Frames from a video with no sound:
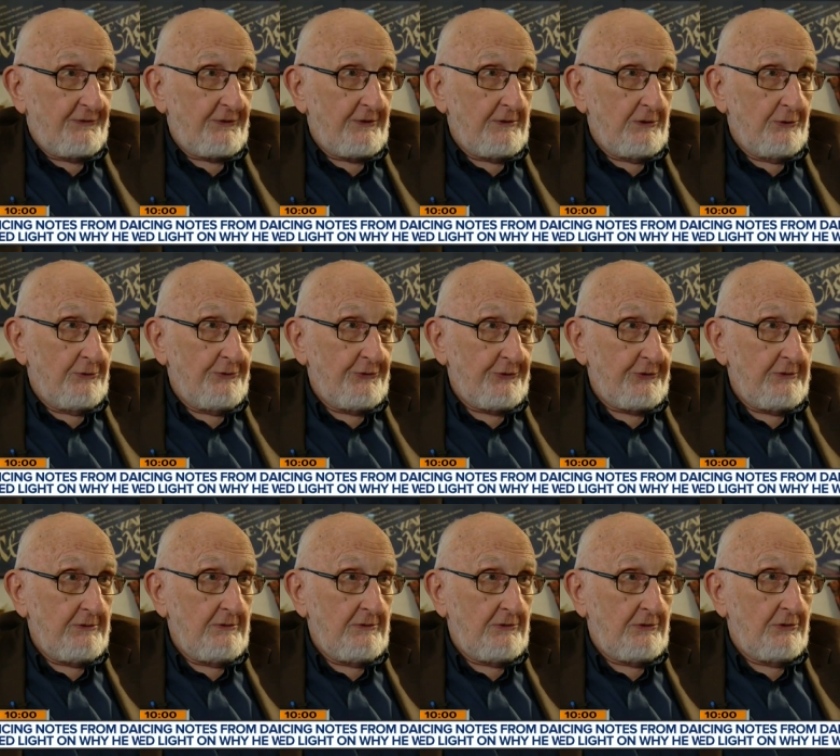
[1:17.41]
behalf of
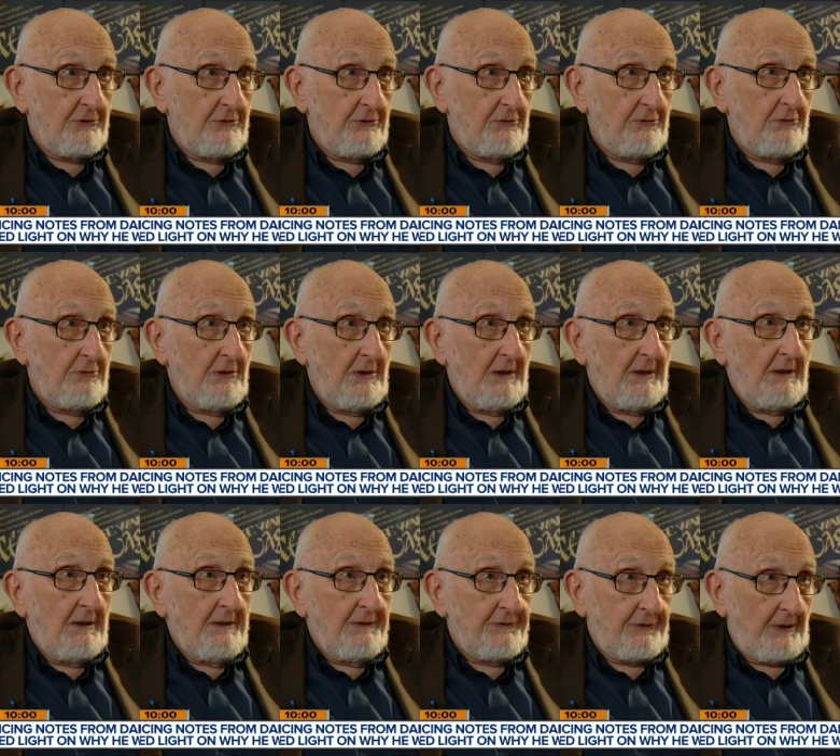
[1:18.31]
Dante James.
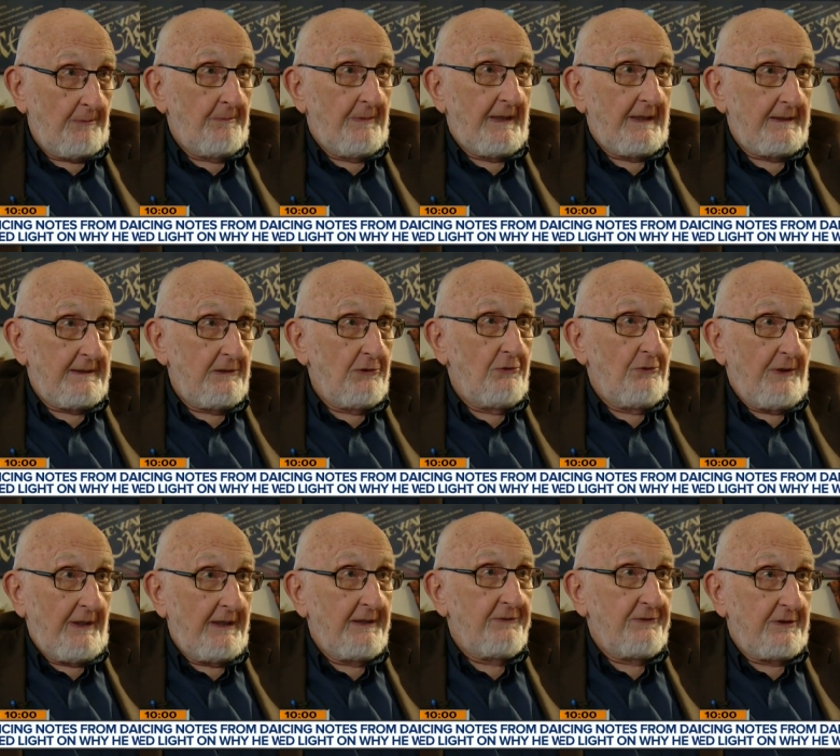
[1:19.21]
Ellwanger
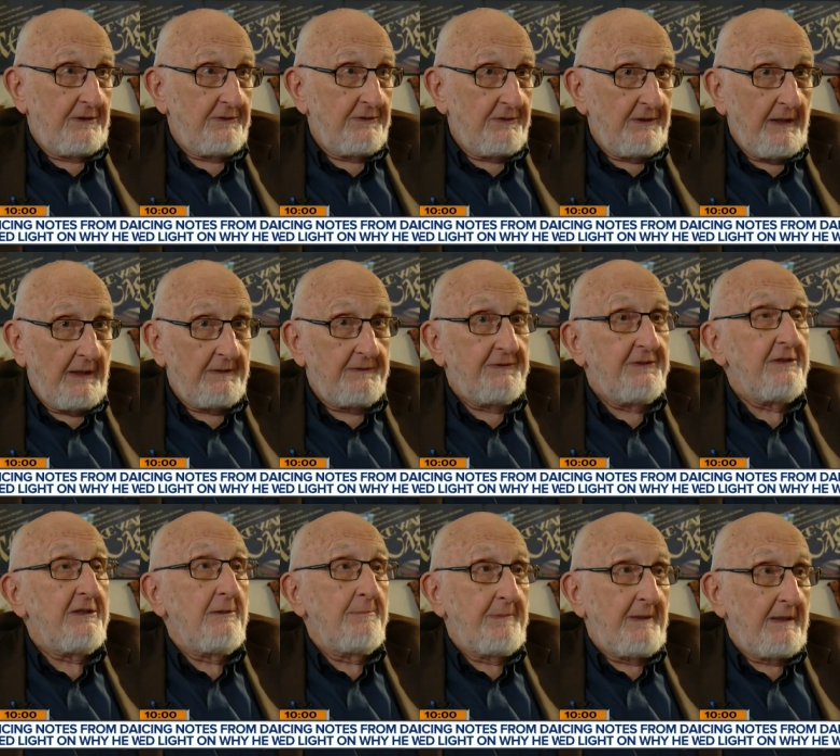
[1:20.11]
is the former
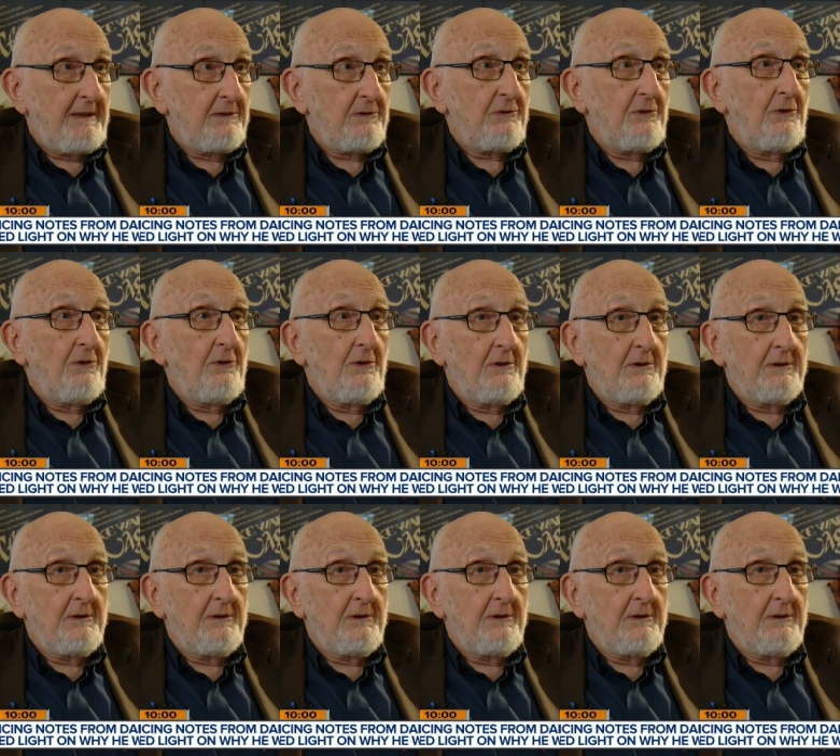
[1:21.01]
pastor at James's